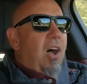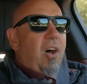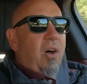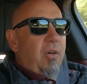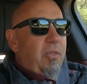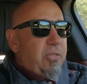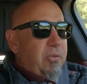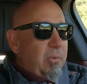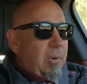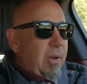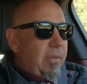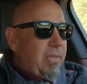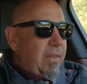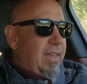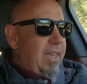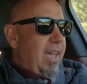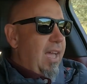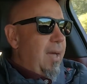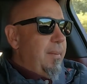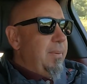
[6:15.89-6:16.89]
all throughout
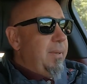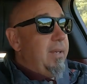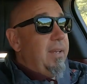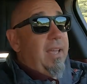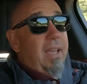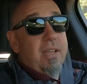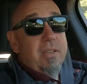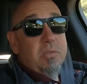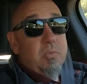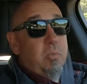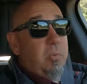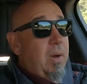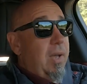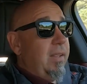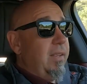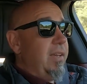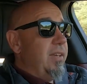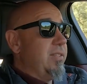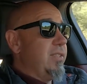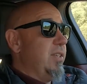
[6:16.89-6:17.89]
the cabin as
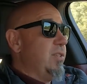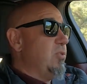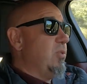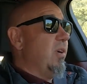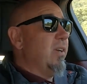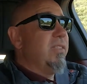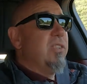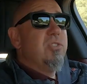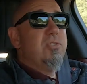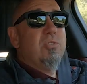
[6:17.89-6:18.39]
well as the trunk.